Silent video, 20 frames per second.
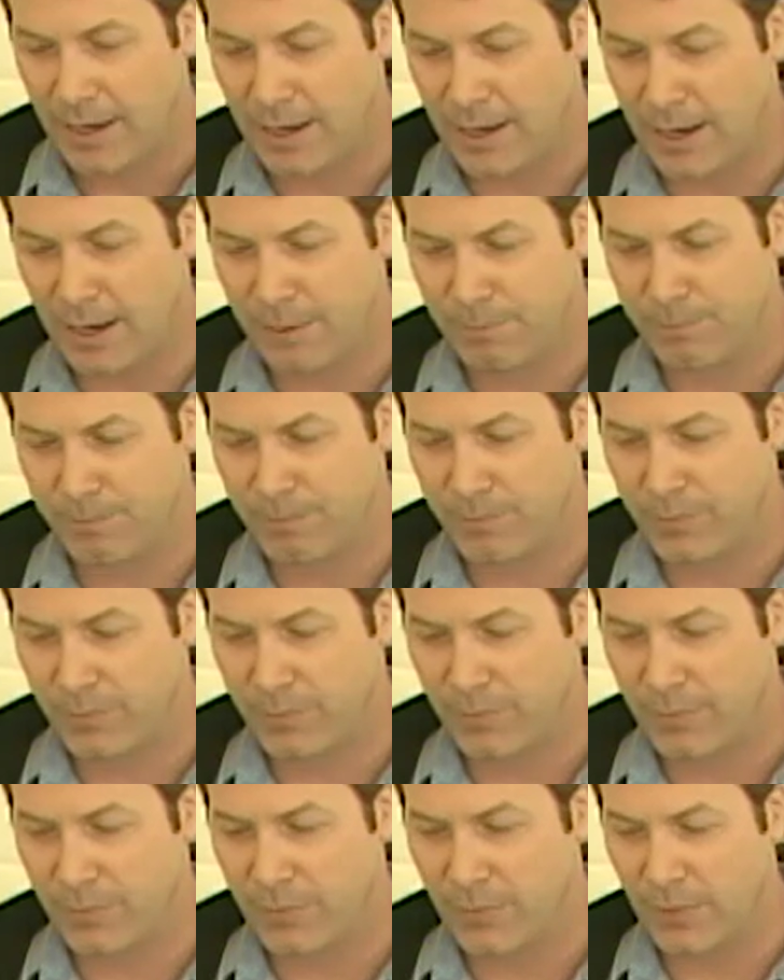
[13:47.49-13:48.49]
Um,
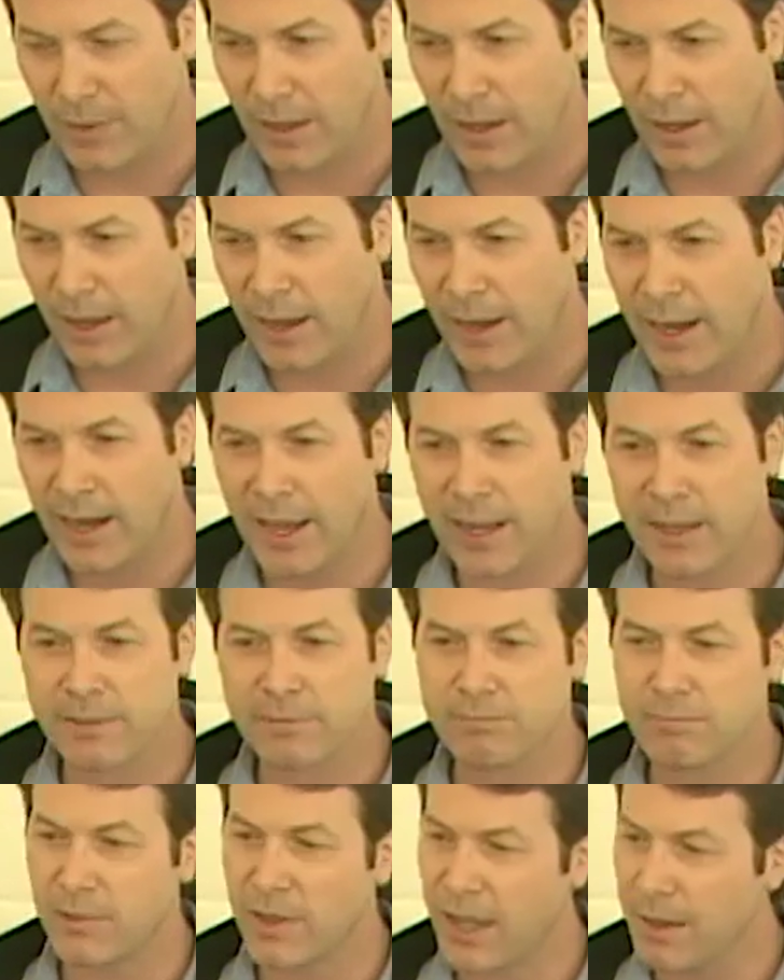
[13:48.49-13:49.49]
and
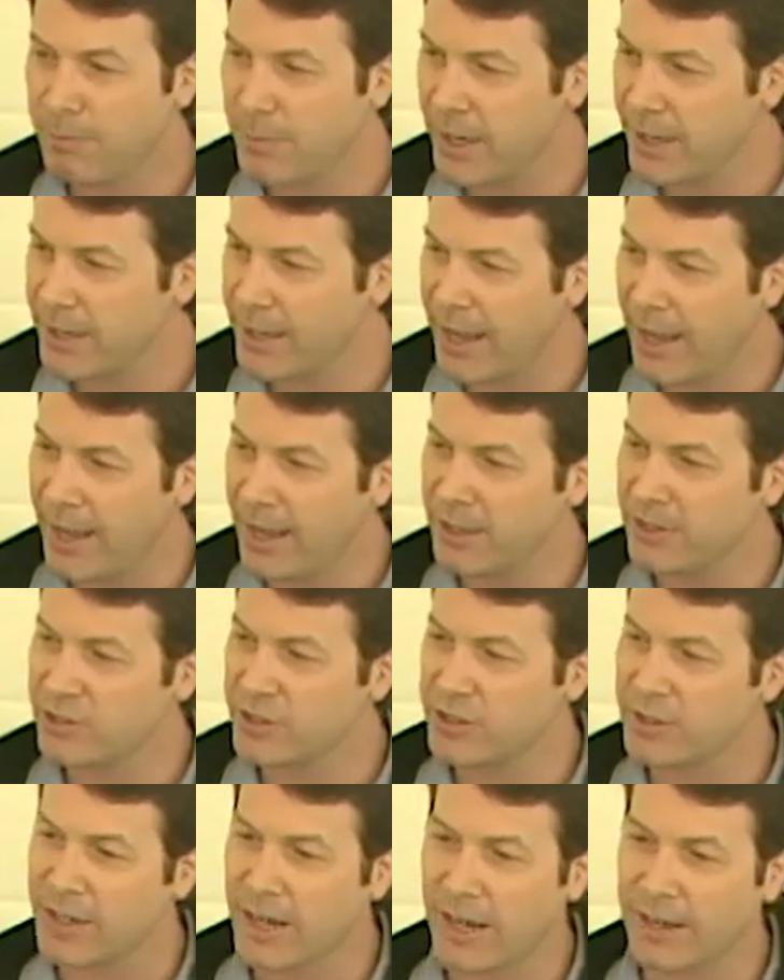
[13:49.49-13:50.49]
I let my gaze
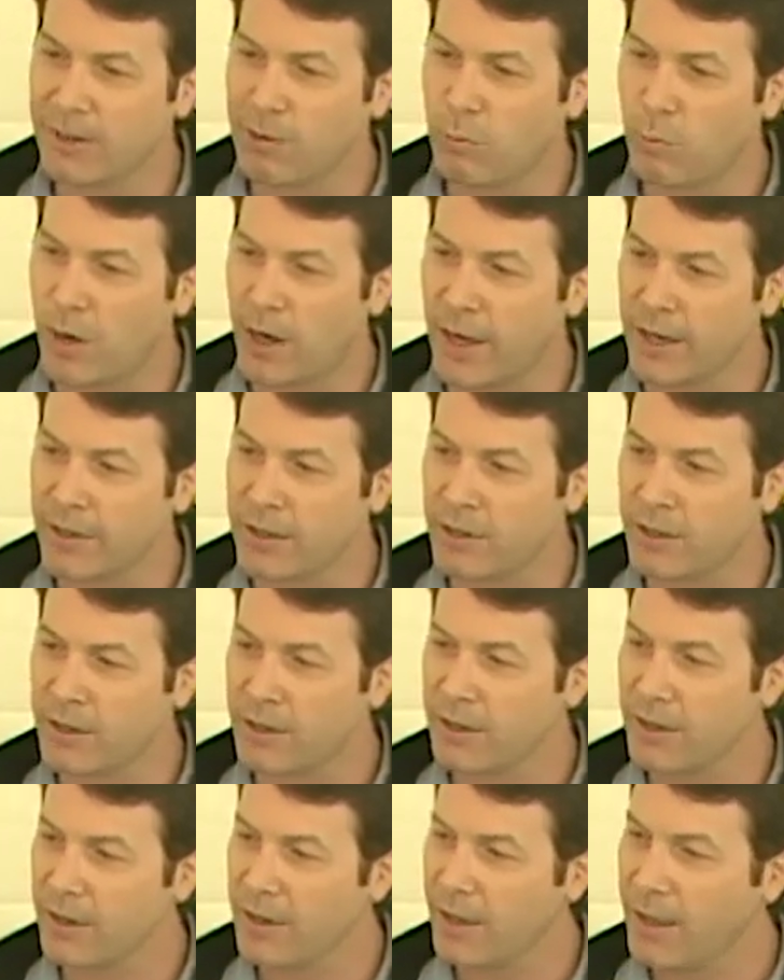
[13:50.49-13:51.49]
just kind of wander.